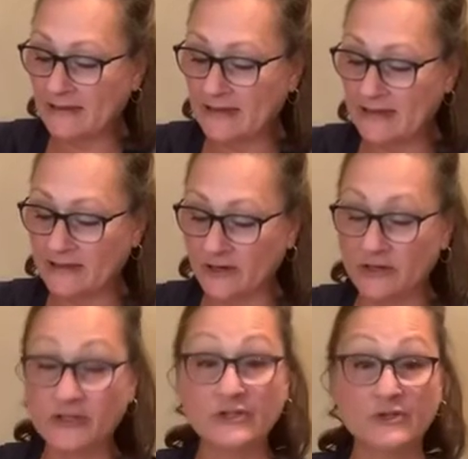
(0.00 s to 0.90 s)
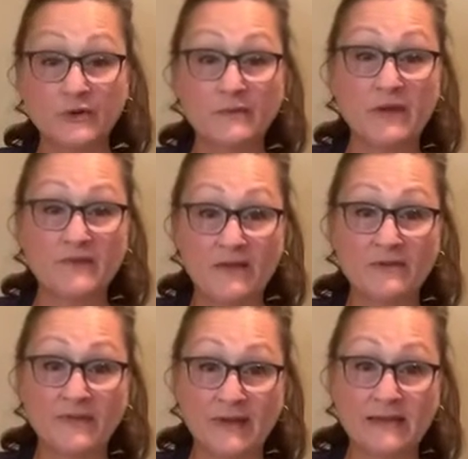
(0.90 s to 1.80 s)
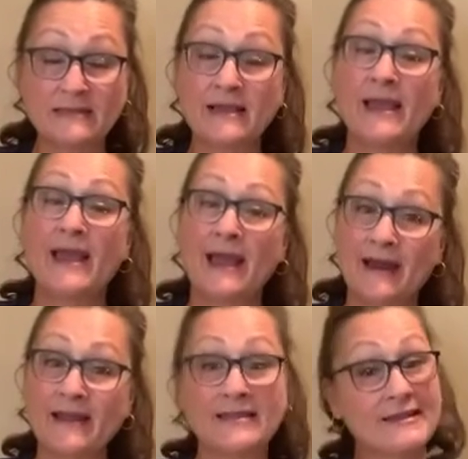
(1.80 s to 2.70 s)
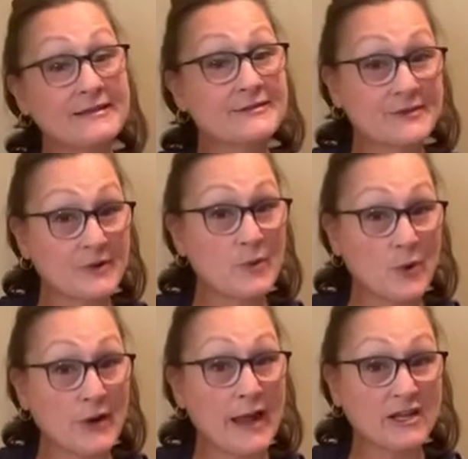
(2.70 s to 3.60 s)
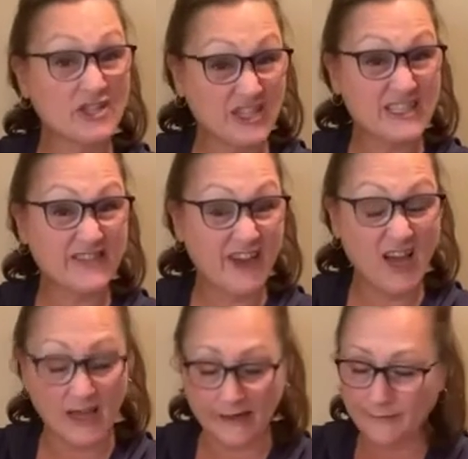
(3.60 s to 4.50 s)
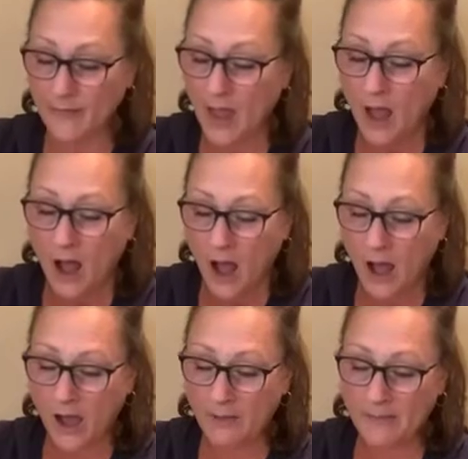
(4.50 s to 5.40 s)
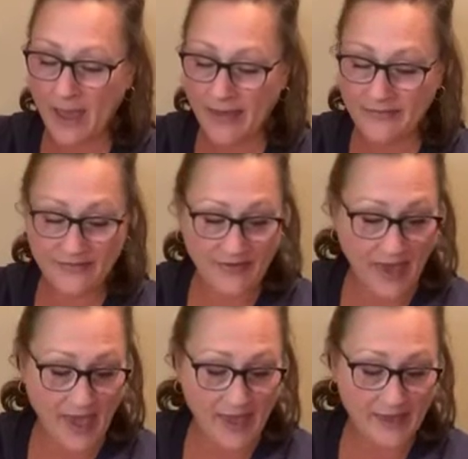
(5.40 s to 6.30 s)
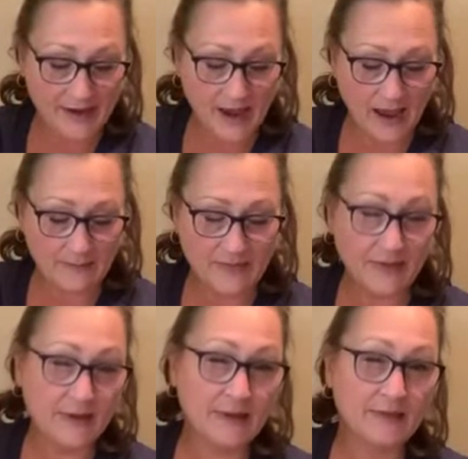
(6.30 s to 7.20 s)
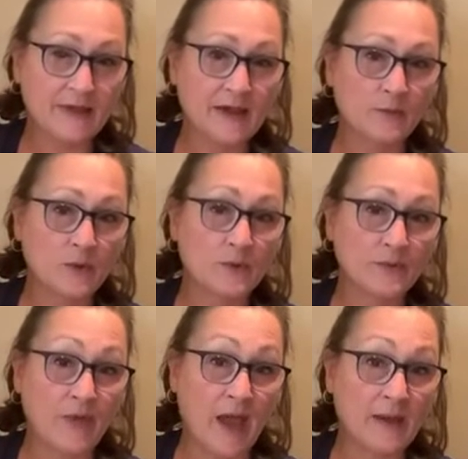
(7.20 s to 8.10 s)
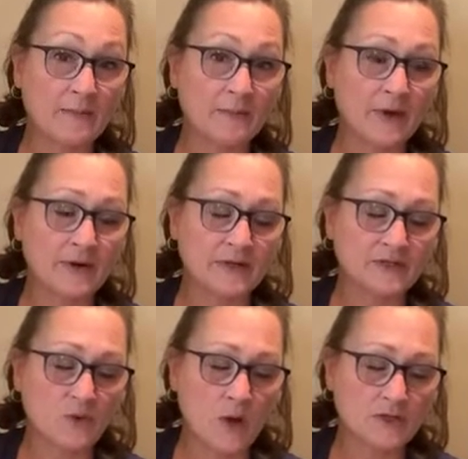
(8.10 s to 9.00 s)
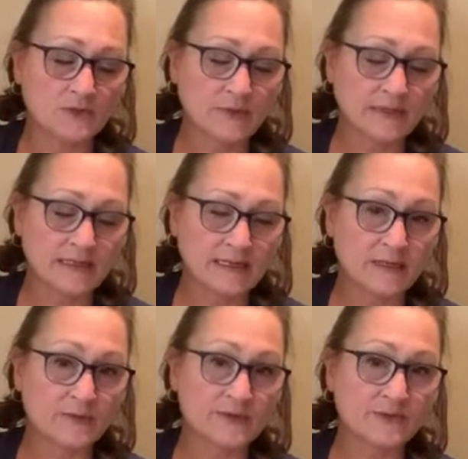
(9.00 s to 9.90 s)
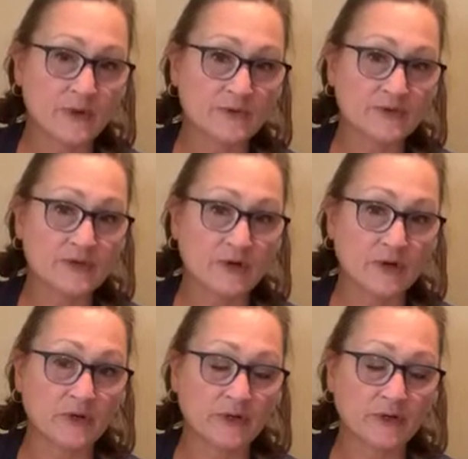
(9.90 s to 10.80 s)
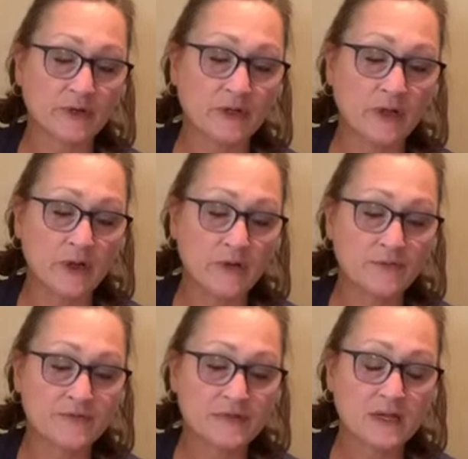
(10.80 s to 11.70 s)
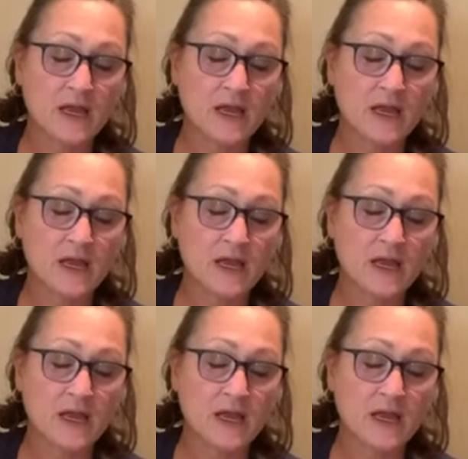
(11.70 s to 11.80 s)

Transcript: These are just two of my favorite things, and I think it's going to work out just fine. Um, and then I'm thinking that what that butternut squash really needed was roasted garlic cloves.